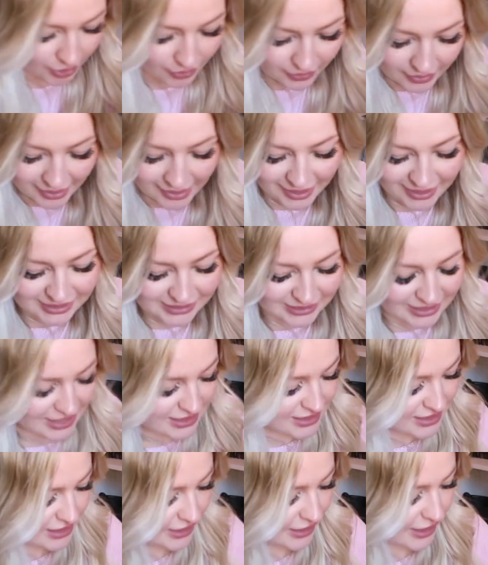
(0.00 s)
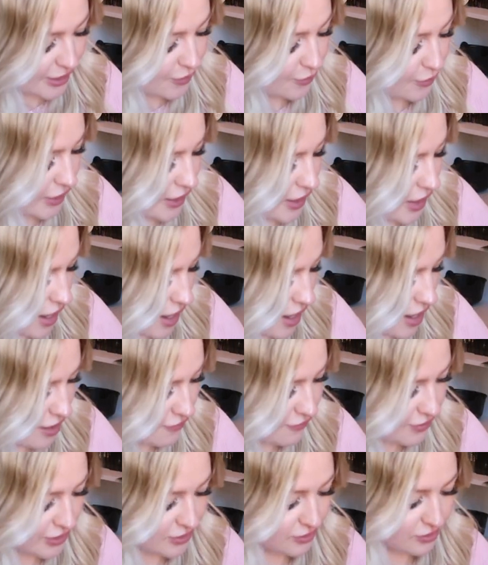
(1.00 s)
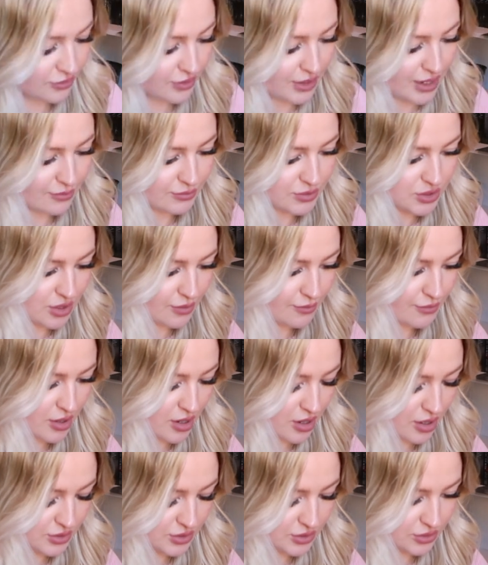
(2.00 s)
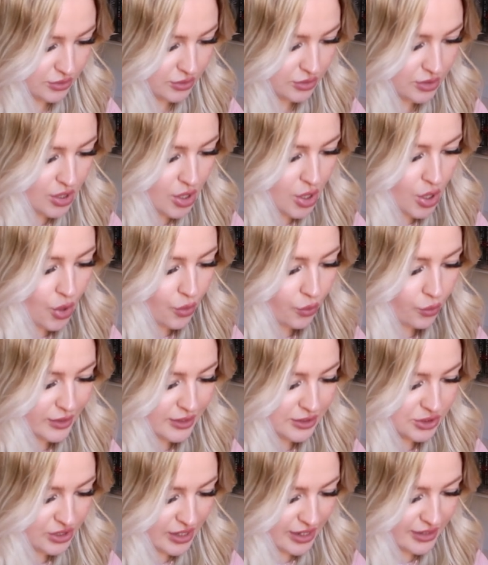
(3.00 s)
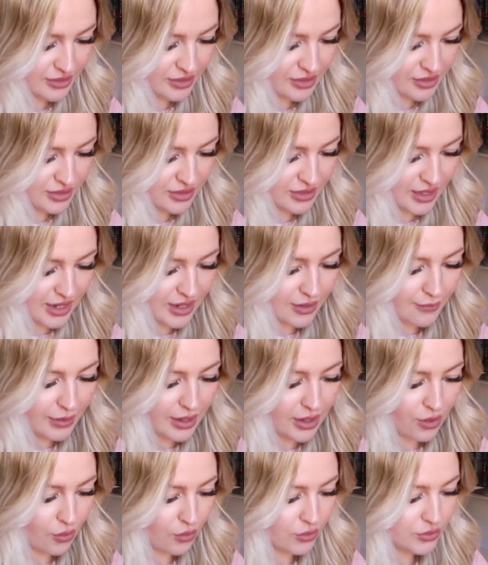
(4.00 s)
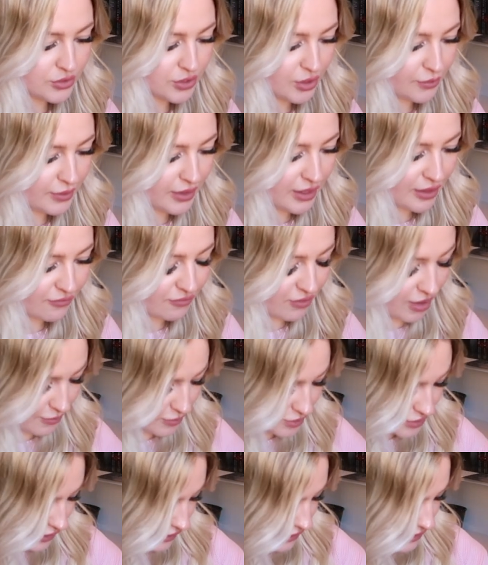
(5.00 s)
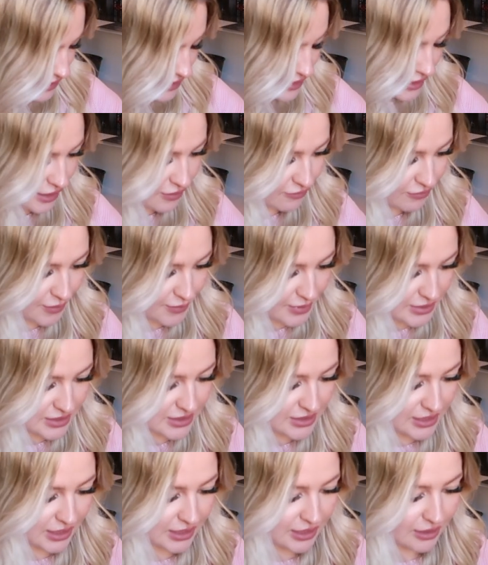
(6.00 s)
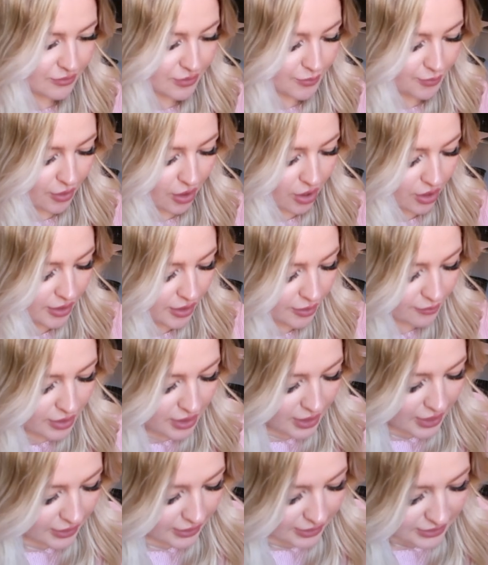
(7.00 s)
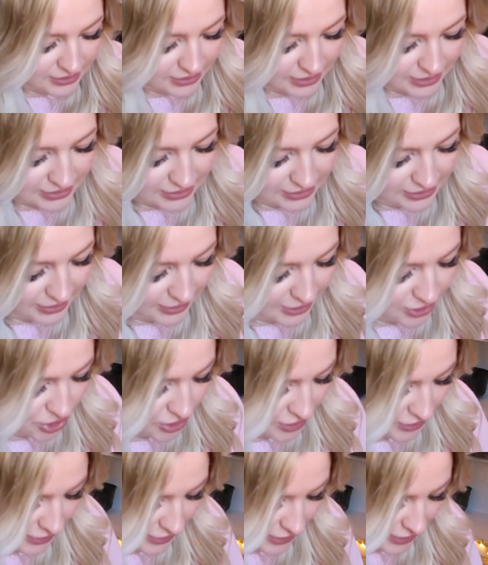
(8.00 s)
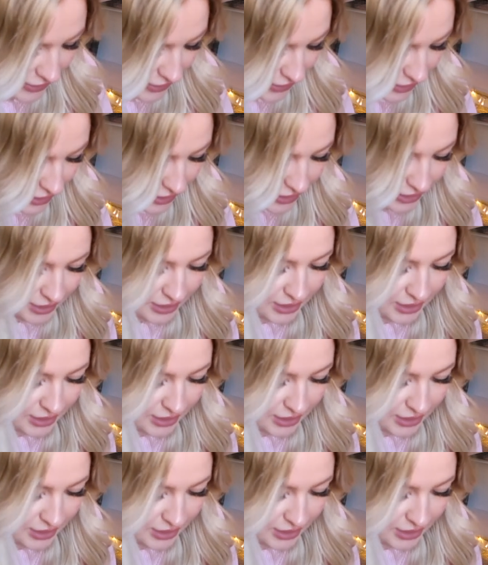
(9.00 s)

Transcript: Okay, and lastly, we have another Amazon parcel, which I think may also be gift wrap because I can see a ribbon sticking out the bottom. Guys, this is literally like